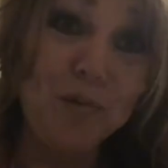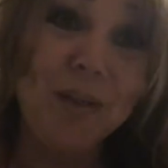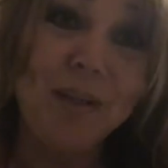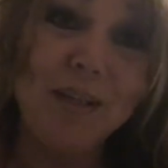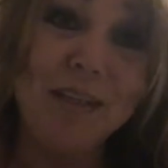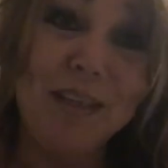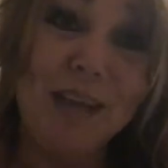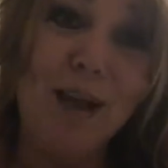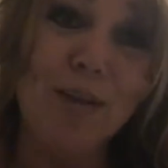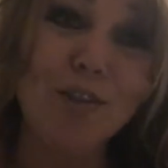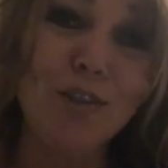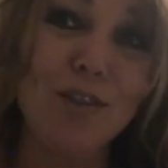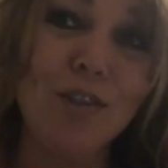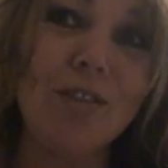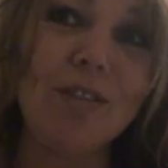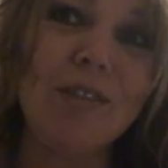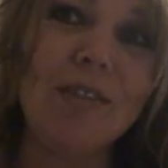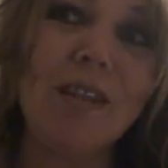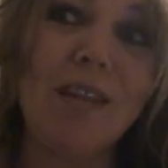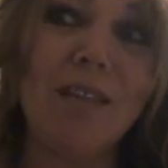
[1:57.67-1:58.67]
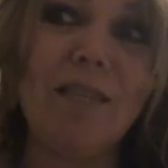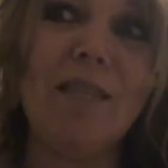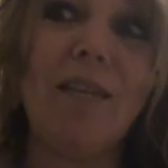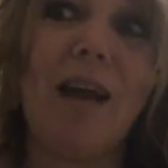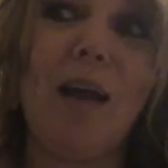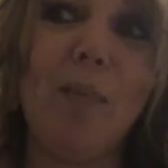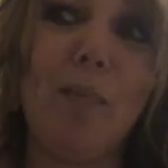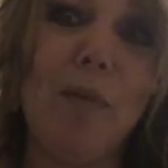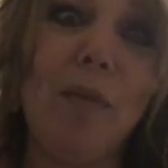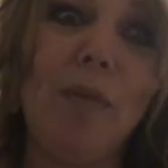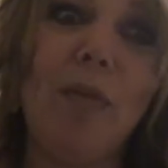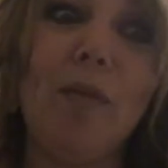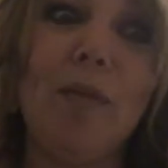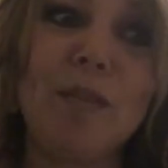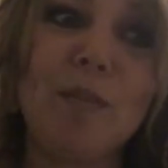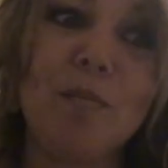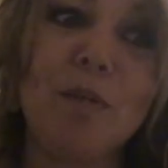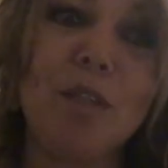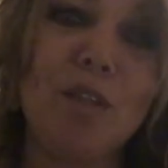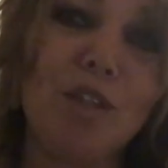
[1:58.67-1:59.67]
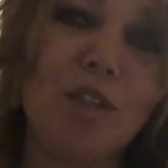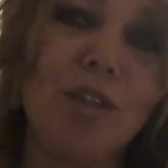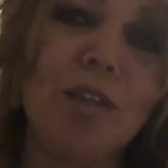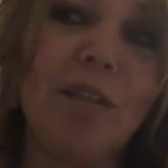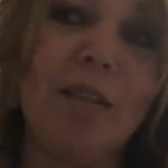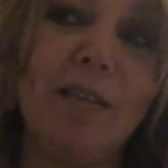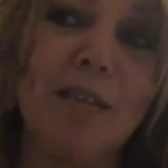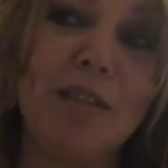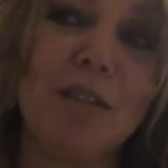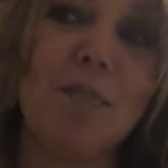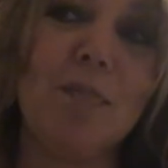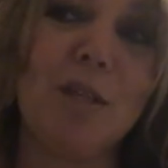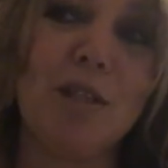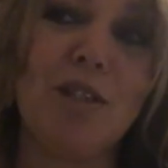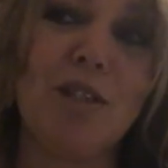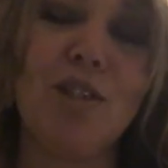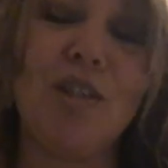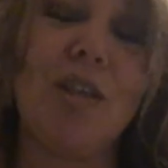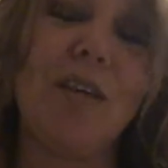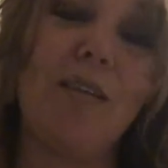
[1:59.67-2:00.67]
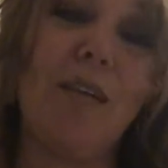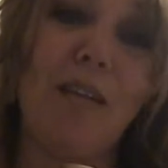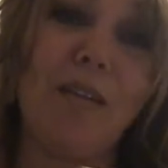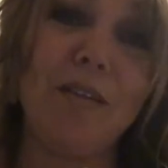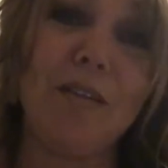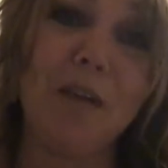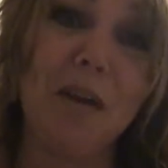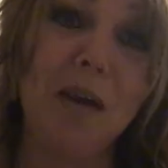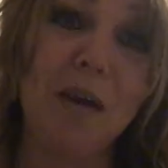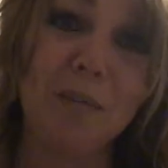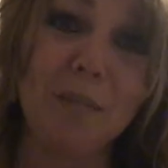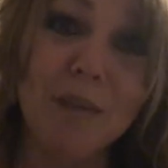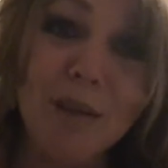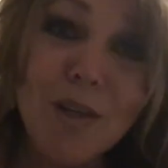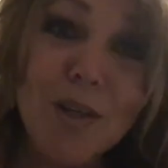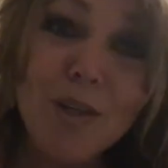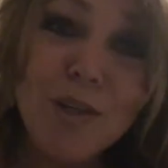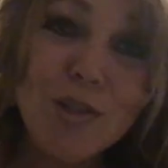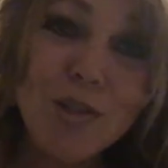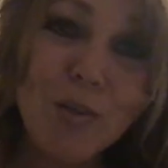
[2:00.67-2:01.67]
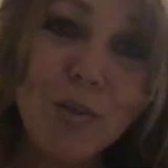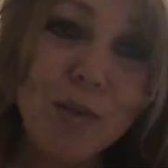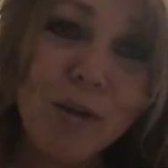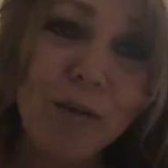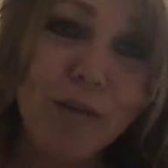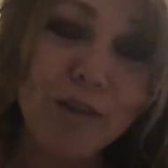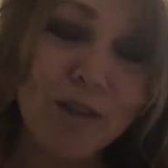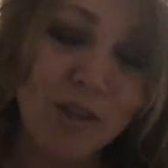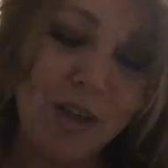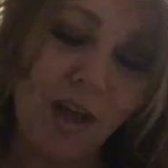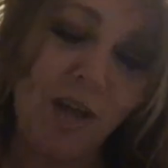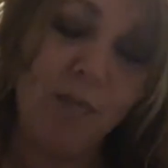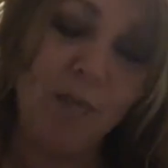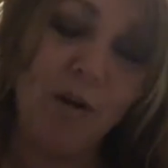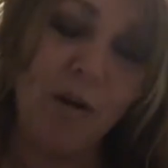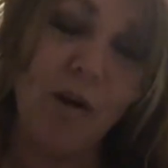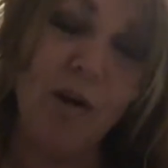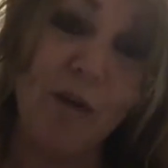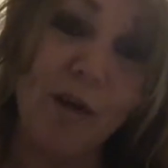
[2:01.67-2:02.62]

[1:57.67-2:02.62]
written down. She just said, I put this much in all the time. So whenever she gave me her